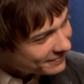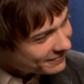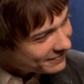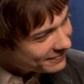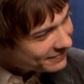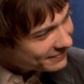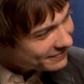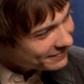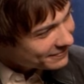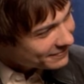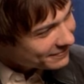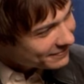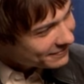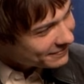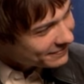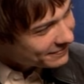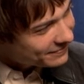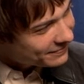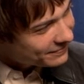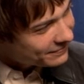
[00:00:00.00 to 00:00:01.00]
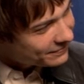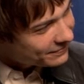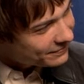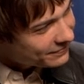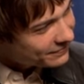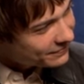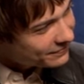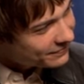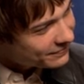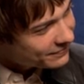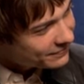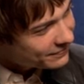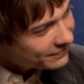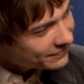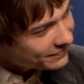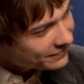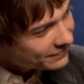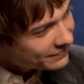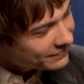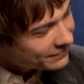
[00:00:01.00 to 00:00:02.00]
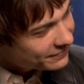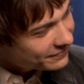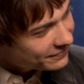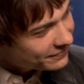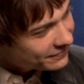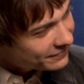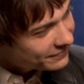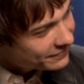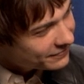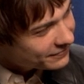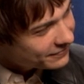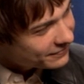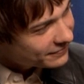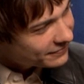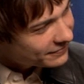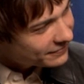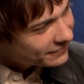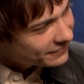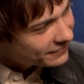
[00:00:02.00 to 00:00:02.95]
This person isn't speaking.